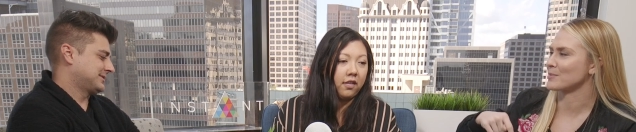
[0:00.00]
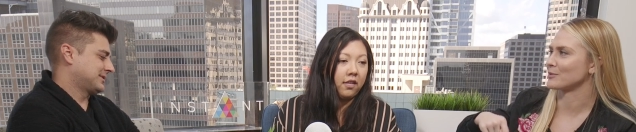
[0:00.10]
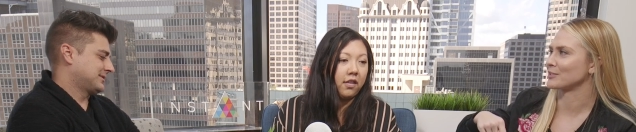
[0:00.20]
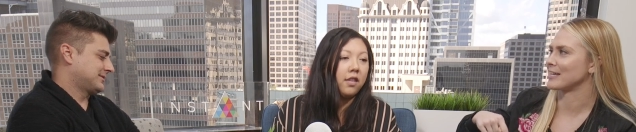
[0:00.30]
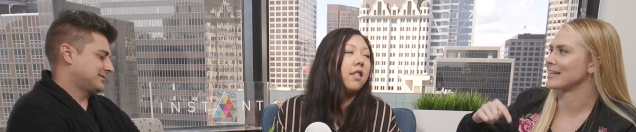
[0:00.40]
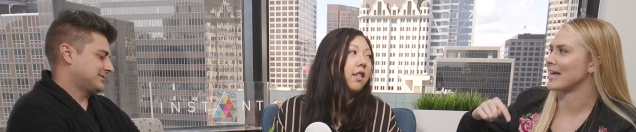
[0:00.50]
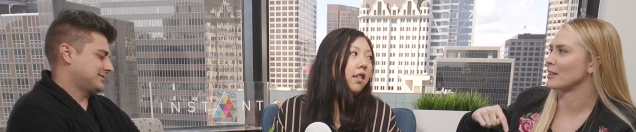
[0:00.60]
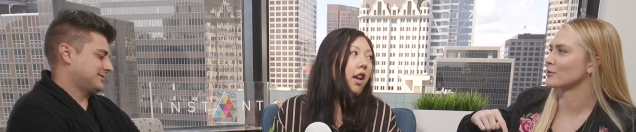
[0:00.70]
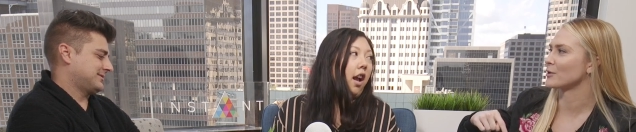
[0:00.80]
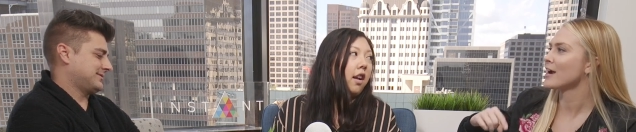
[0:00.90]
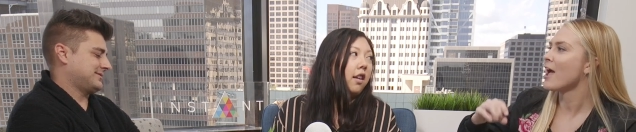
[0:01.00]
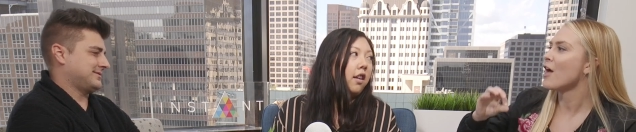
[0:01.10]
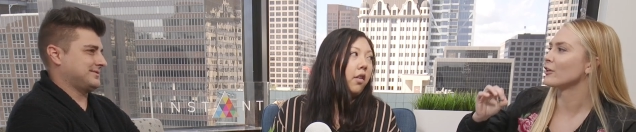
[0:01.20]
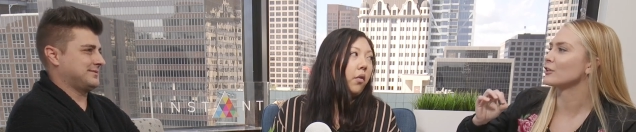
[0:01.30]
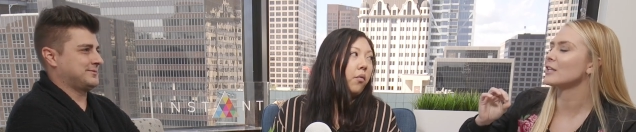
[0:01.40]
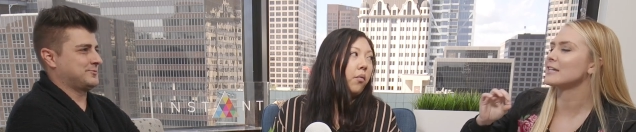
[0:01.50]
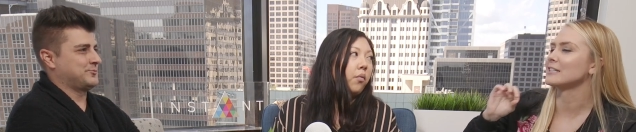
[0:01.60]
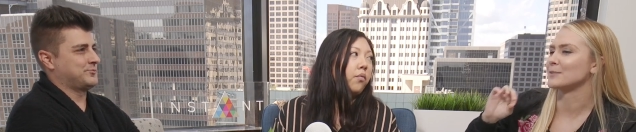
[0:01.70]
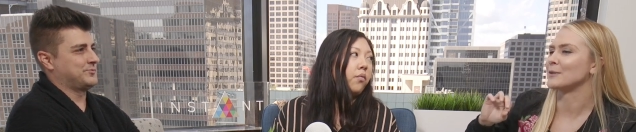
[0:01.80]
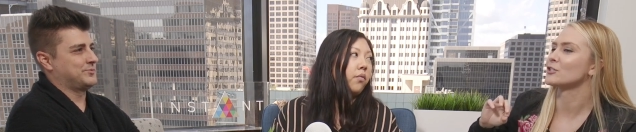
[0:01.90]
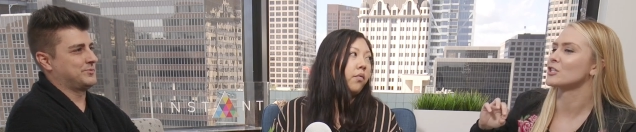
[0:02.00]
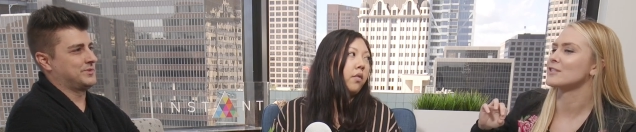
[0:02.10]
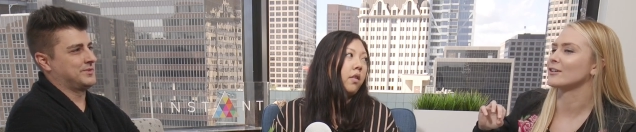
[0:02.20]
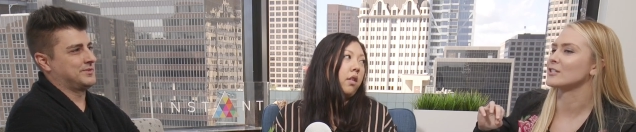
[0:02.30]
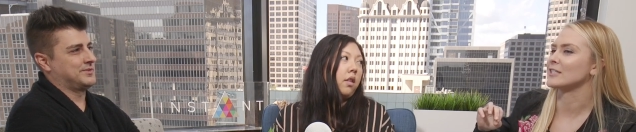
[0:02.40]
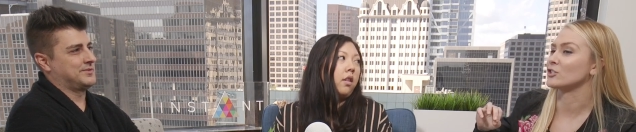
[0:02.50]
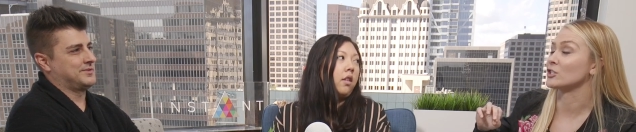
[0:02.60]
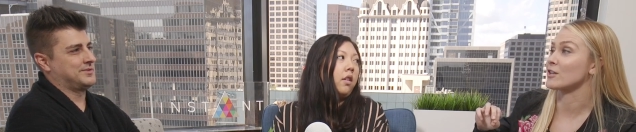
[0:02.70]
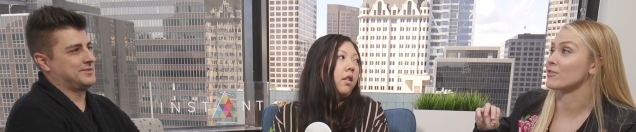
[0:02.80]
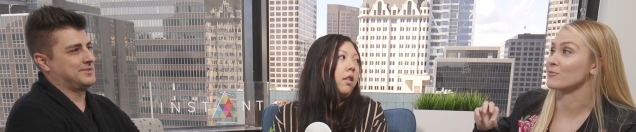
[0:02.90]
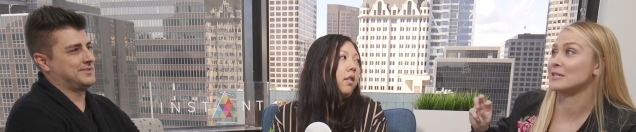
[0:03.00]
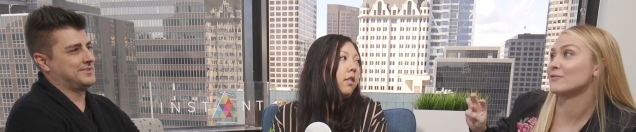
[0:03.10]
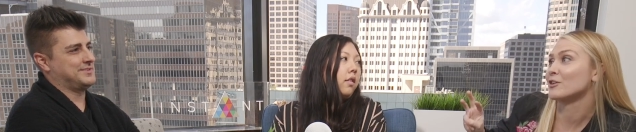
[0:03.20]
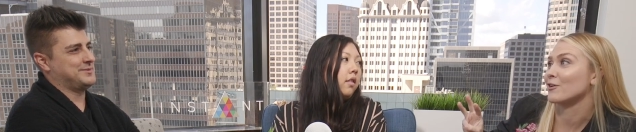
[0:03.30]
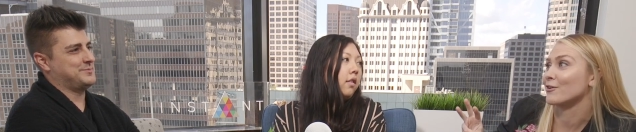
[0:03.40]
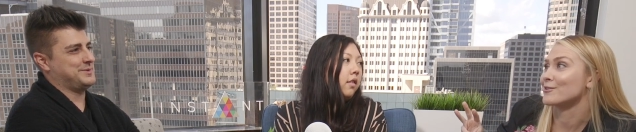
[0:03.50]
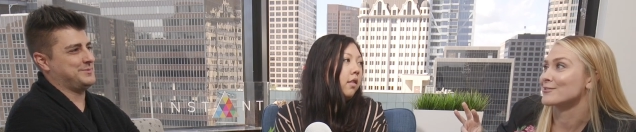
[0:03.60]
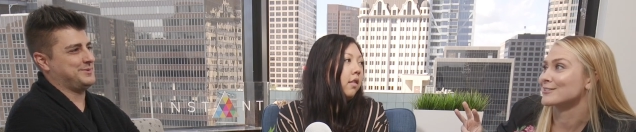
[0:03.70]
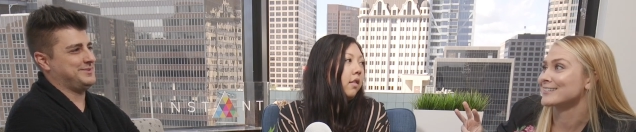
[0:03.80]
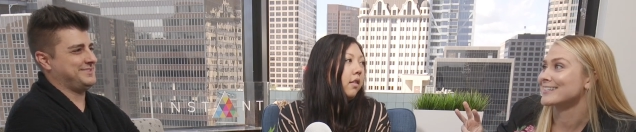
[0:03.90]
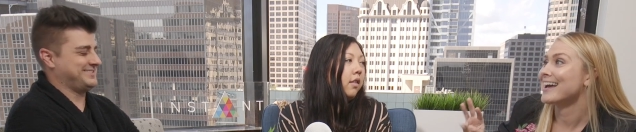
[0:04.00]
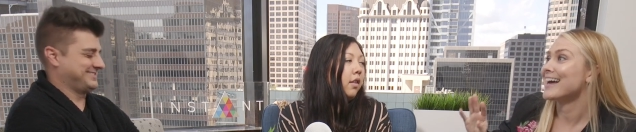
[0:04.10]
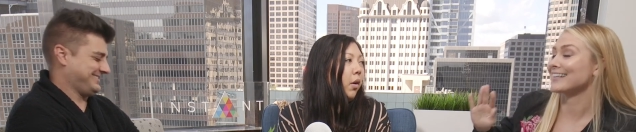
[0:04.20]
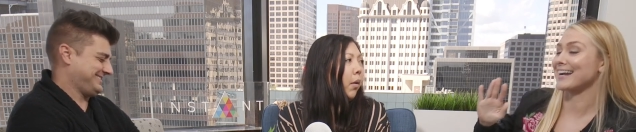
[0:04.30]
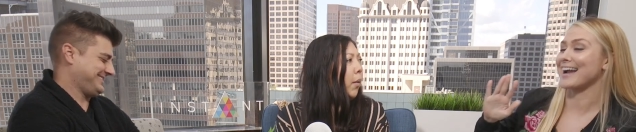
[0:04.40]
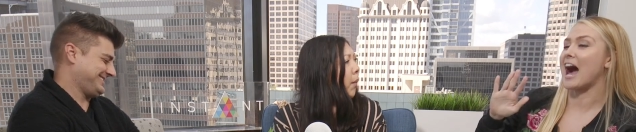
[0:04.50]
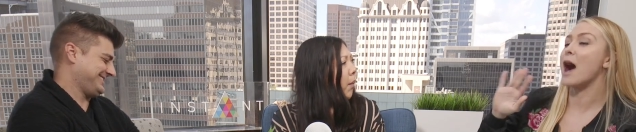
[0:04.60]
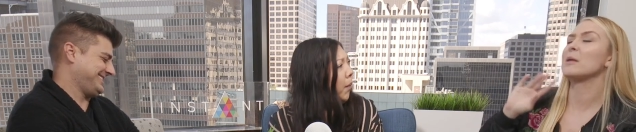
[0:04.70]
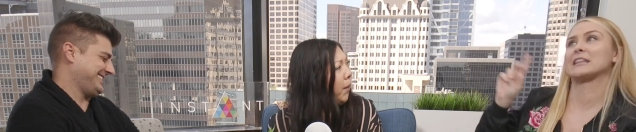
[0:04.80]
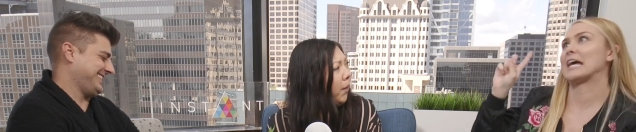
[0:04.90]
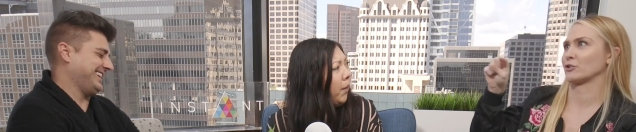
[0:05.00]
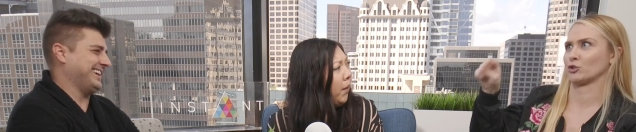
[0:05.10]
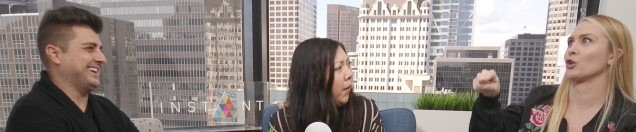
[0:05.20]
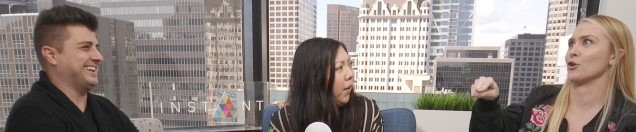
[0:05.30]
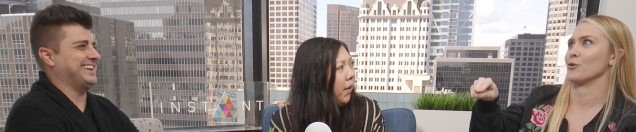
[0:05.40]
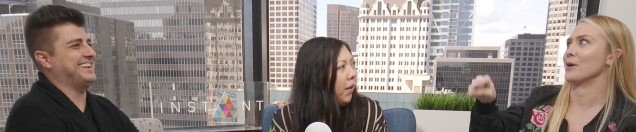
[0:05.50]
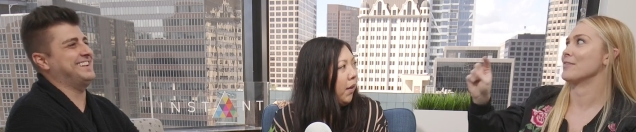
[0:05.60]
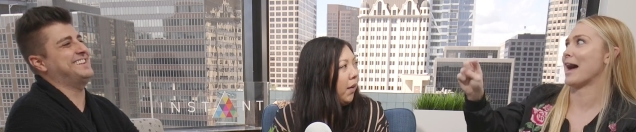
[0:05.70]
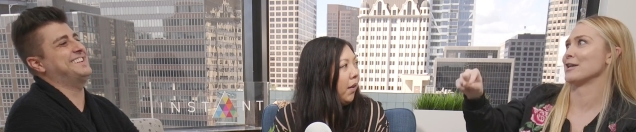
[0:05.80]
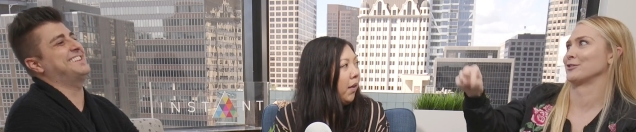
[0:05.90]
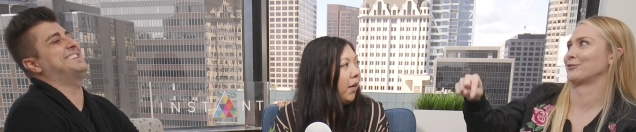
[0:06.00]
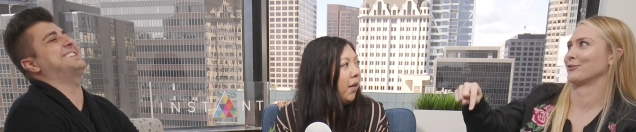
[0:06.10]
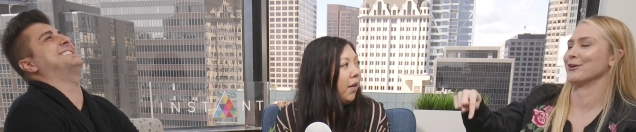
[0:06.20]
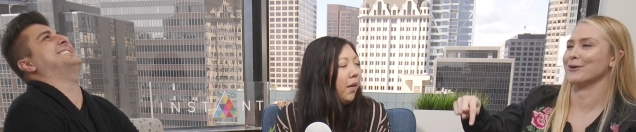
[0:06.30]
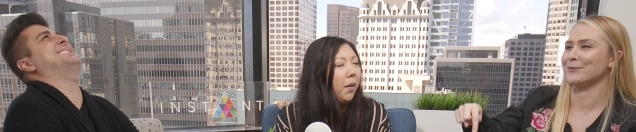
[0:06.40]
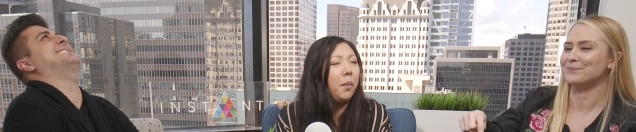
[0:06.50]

Speaker 1: what people are saying. Eleanor. Yeah. There are like conspiracy theories that she's like three different girls. Like I'm like that's true. That is true.